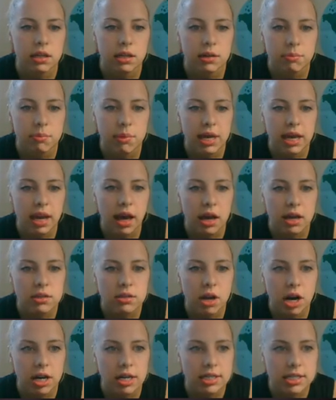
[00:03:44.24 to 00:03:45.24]
Because
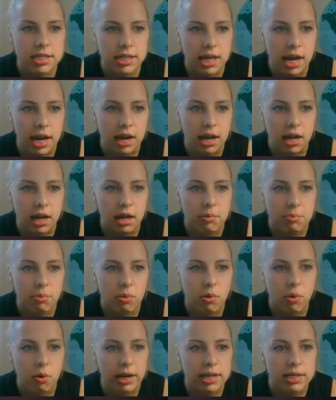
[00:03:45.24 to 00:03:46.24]
our data
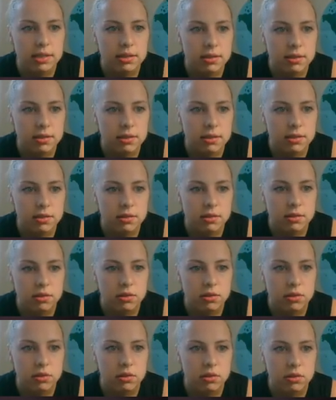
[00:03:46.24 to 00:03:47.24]
points
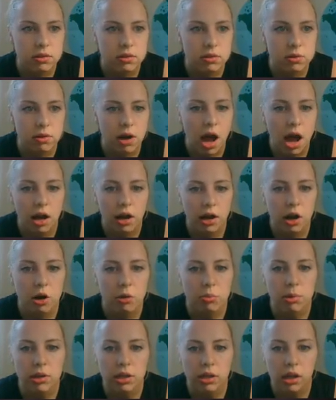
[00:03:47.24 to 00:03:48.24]
do not go
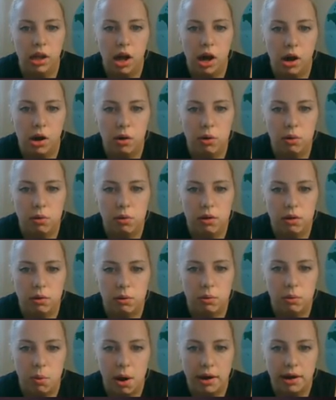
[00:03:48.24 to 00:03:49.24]
below
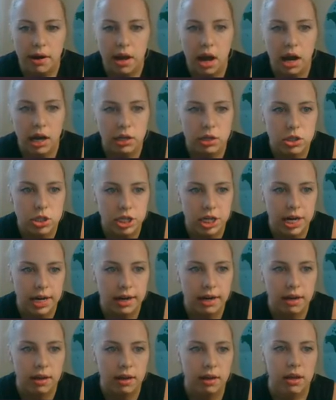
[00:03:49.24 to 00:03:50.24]

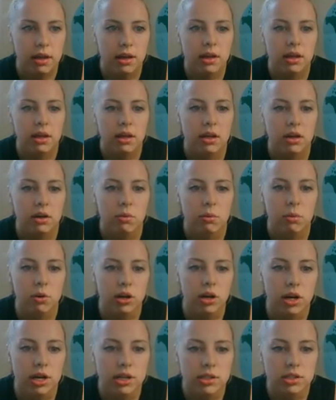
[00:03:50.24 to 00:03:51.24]
100, we're
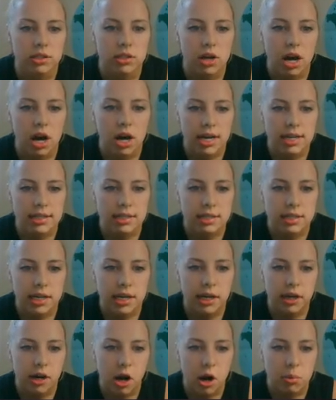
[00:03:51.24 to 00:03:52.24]
going to start at
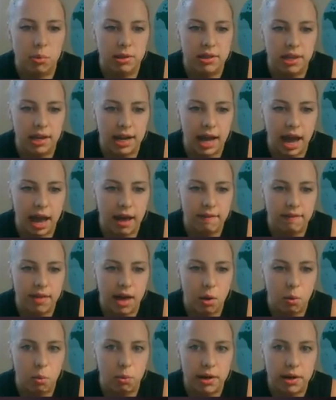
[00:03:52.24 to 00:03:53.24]
0 but then have
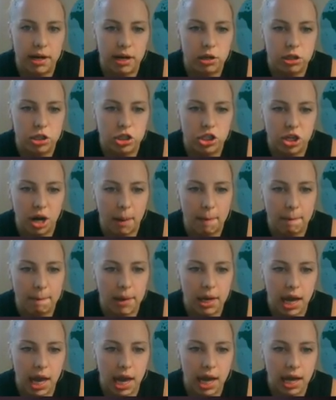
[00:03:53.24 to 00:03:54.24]
that weird jump
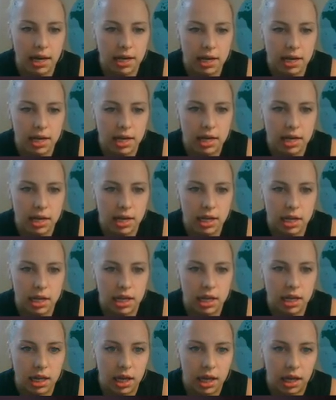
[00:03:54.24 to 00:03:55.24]
again
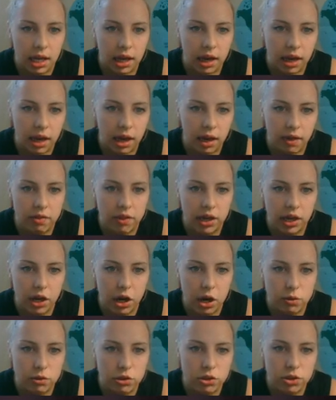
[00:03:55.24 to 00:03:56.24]
and then
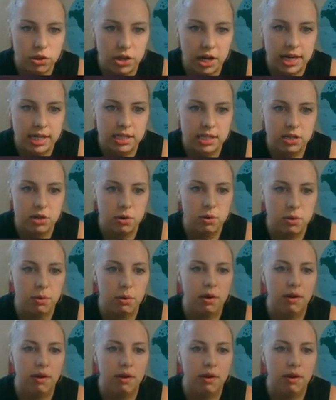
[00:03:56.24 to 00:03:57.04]
go straight to